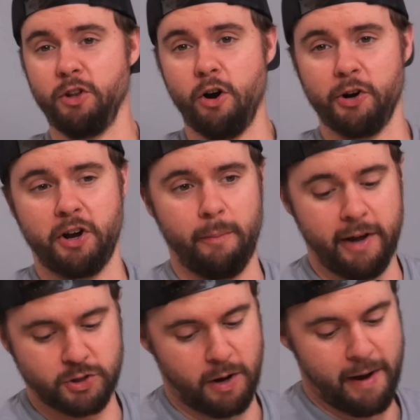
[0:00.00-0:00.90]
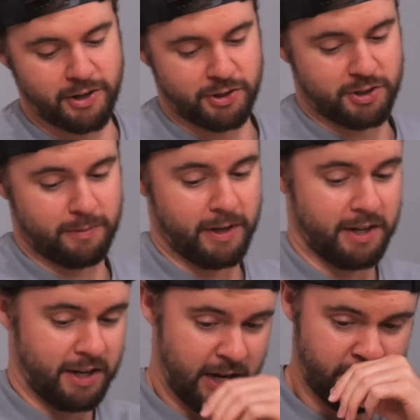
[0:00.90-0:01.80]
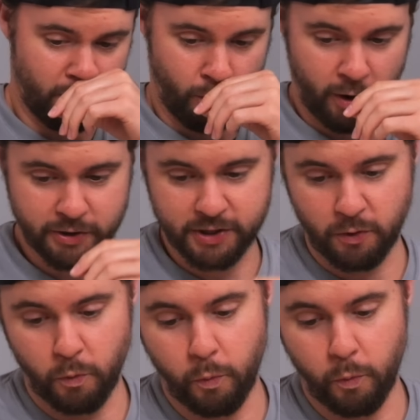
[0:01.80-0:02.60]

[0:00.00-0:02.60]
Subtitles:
longer to come in, so I imagine it's gonna be even worse. And